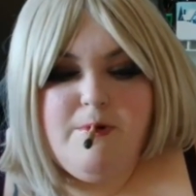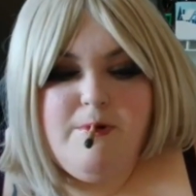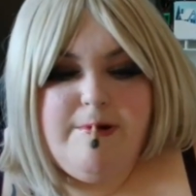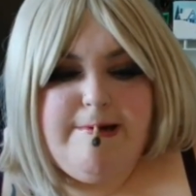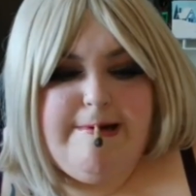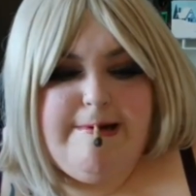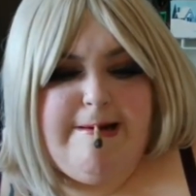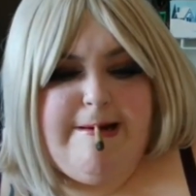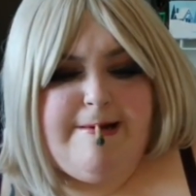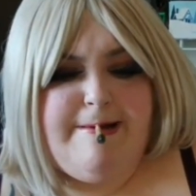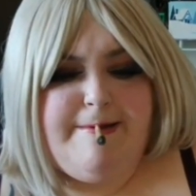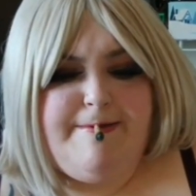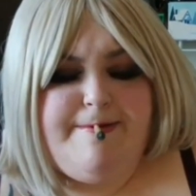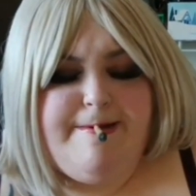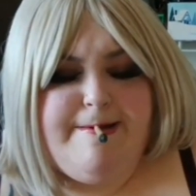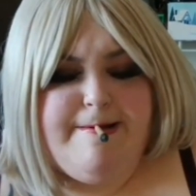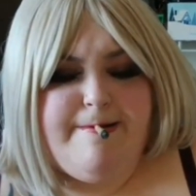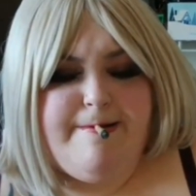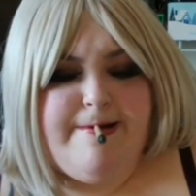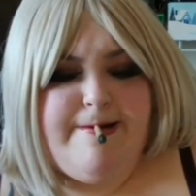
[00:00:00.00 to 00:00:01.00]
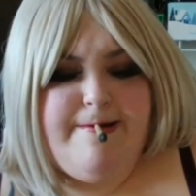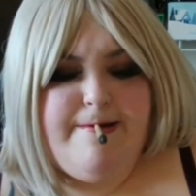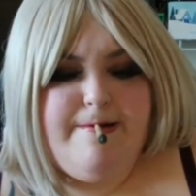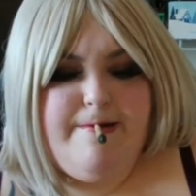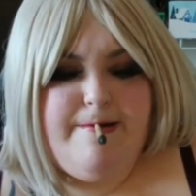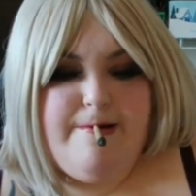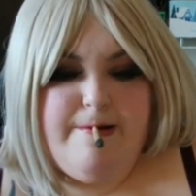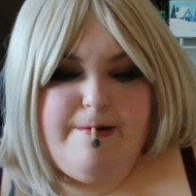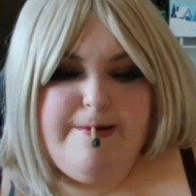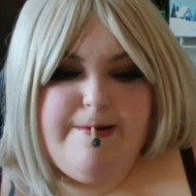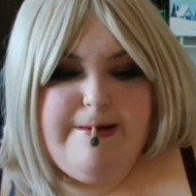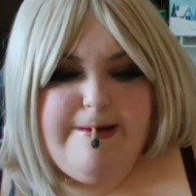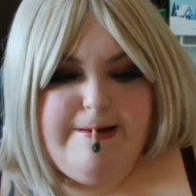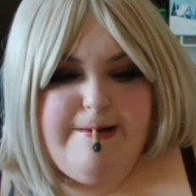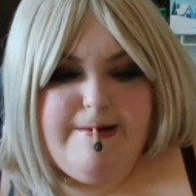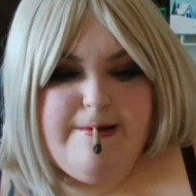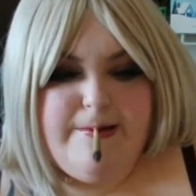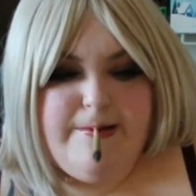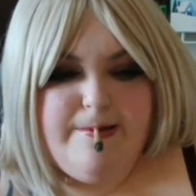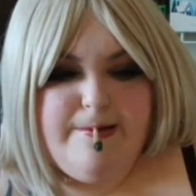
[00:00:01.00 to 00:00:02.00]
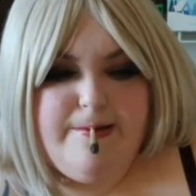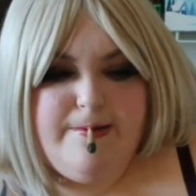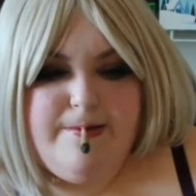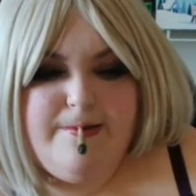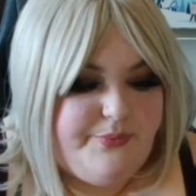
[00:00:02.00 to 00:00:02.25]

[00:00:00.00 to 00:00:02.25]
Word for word: I had a theory. No one cares.